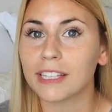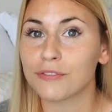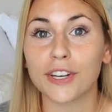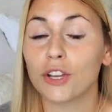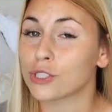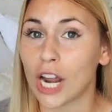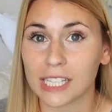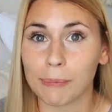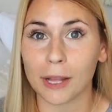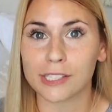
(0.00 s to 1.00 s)
This video is
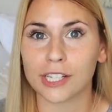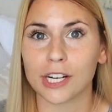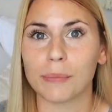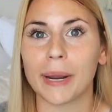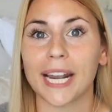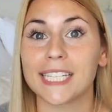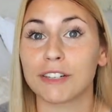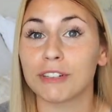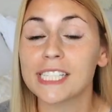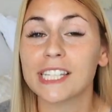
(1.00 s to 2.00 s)
not sponsored, but I
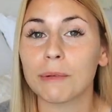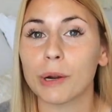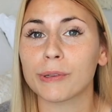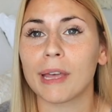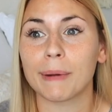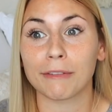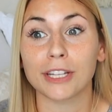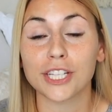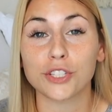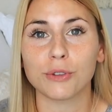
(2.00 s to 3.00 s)
did recently work with them and I
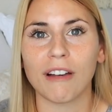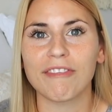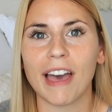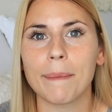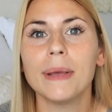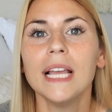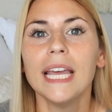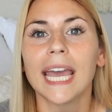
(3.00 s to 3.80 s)
really do love them.